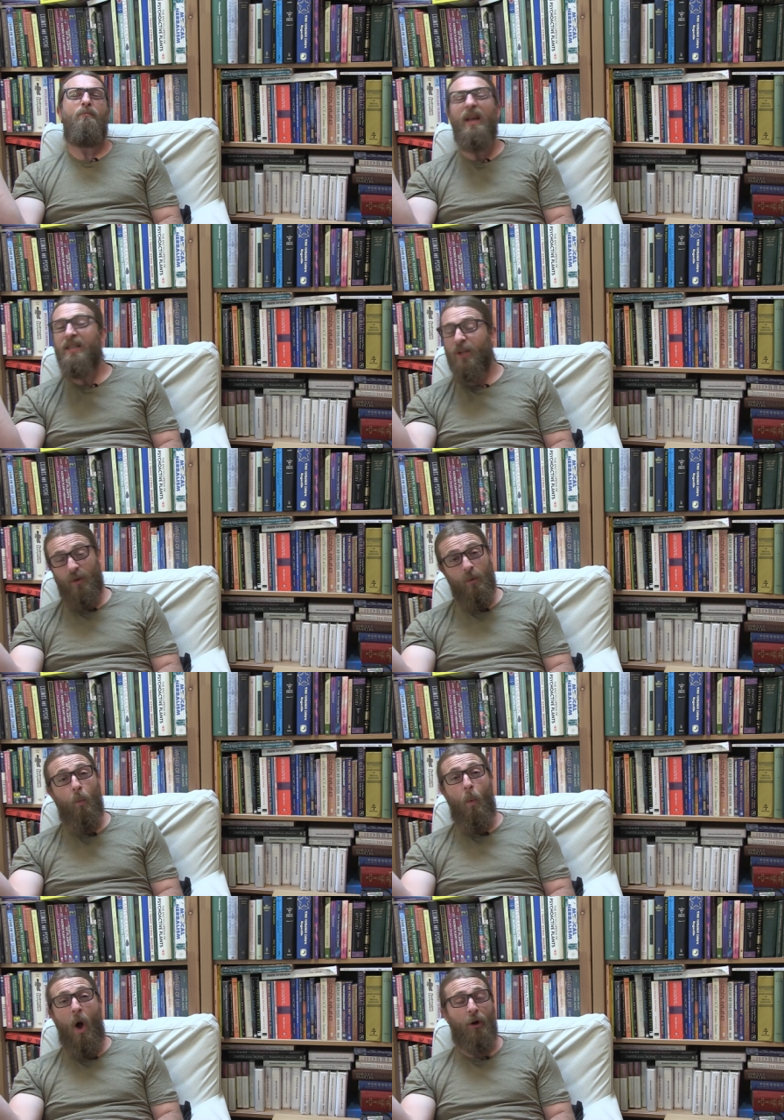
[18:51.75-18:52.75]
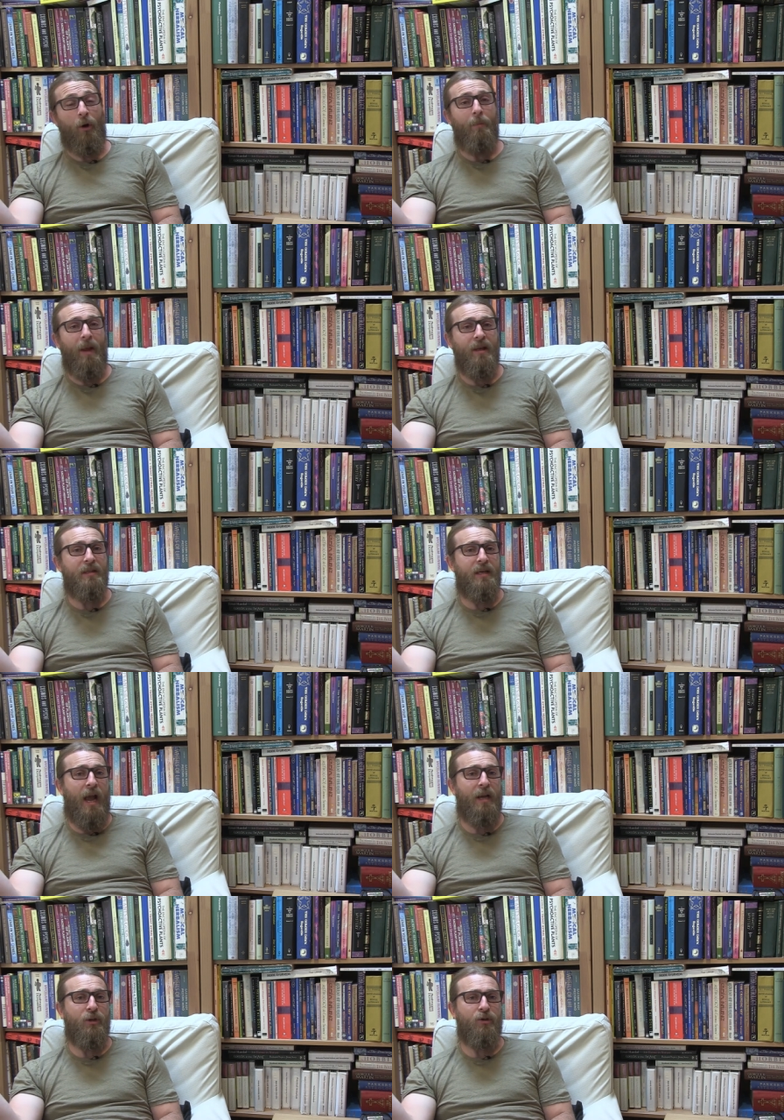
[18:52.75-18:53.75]
basically water based
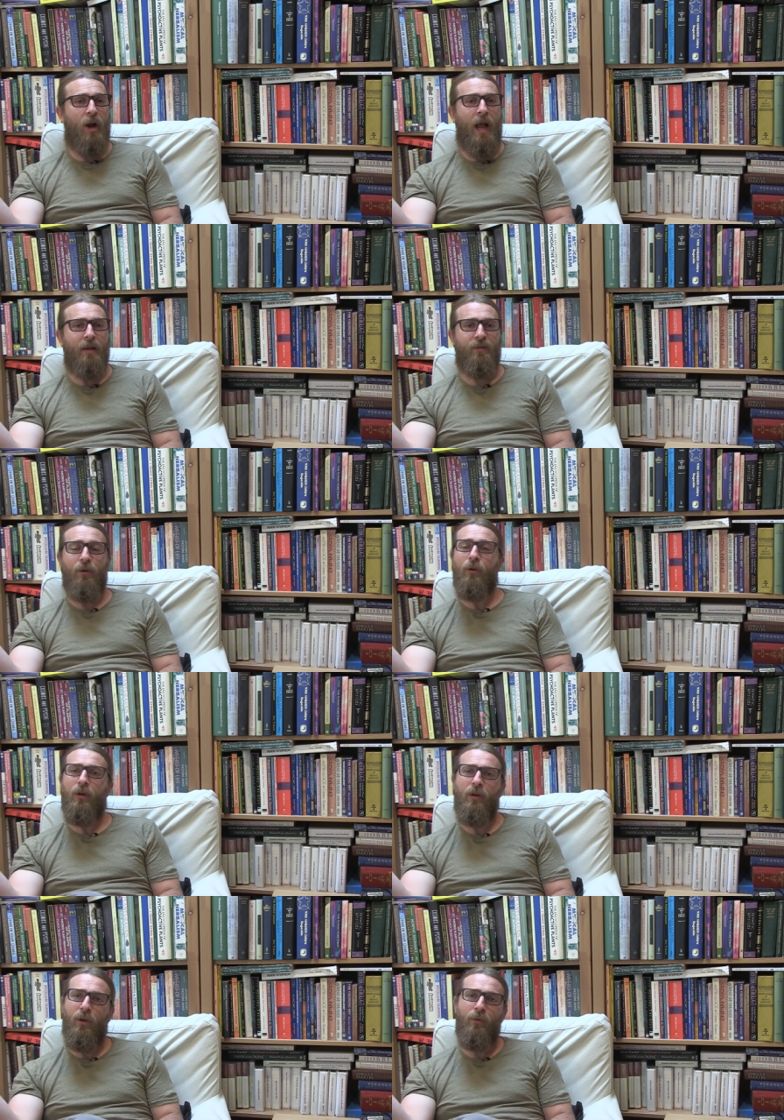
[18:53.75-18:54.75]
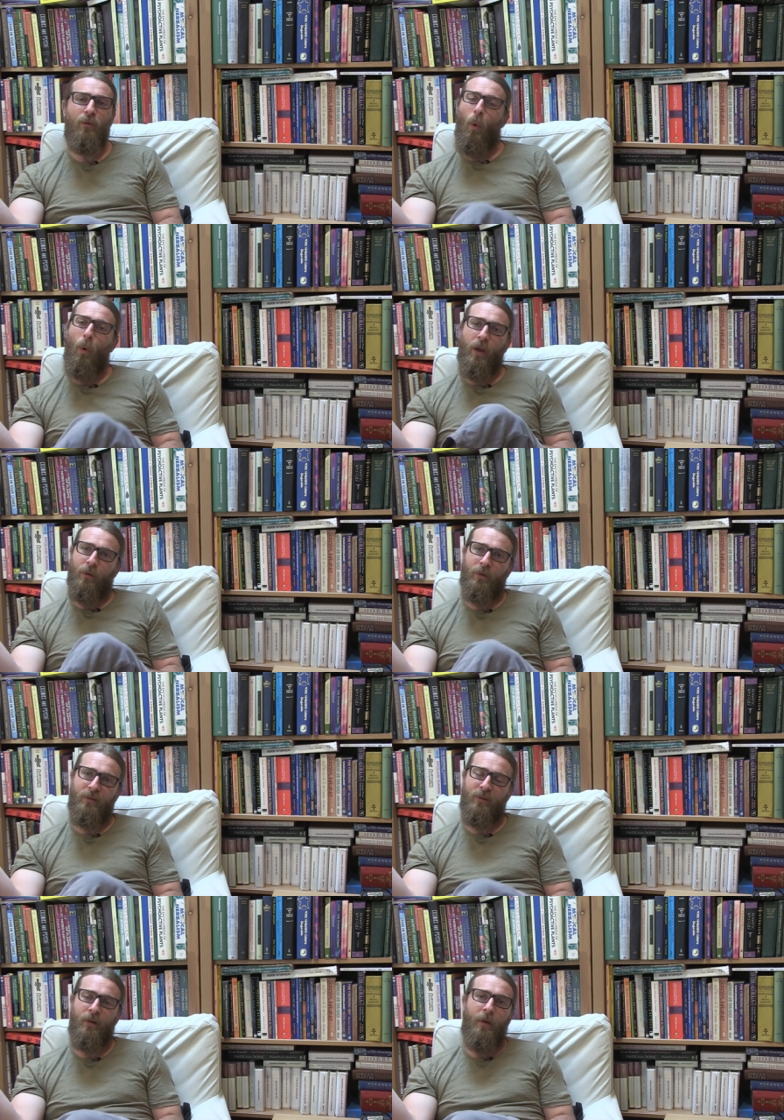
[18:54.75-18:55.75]
extracts. You could use
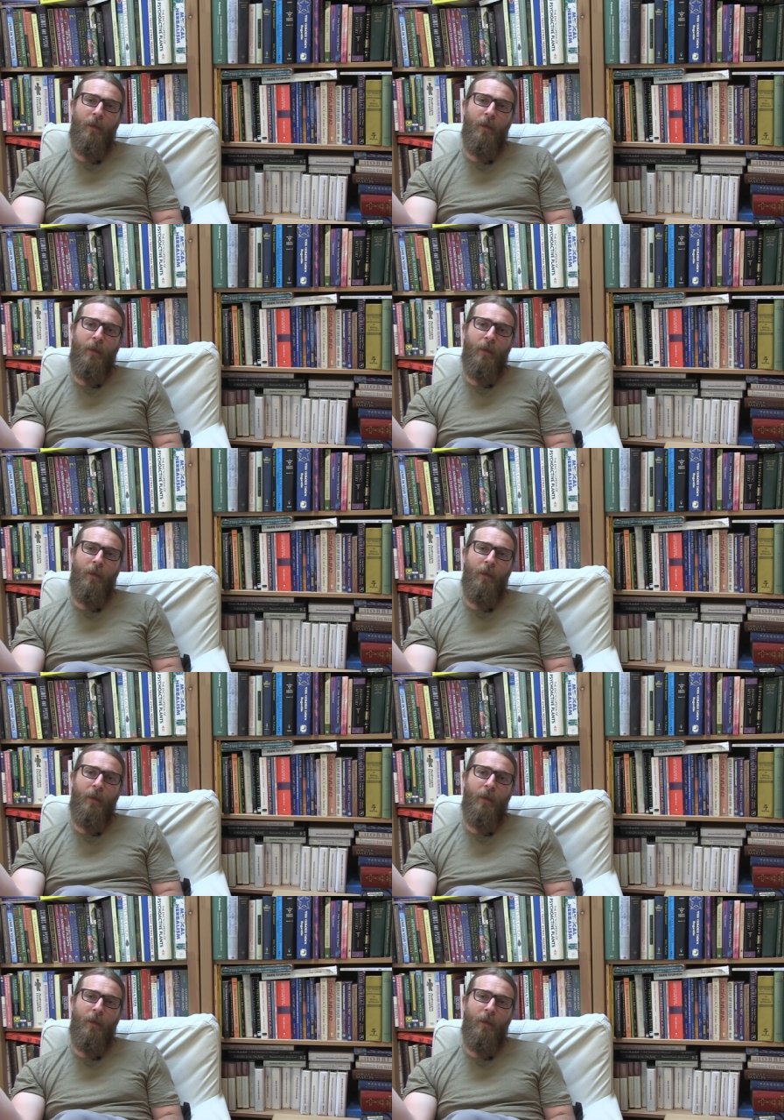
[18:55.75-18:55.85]
oils.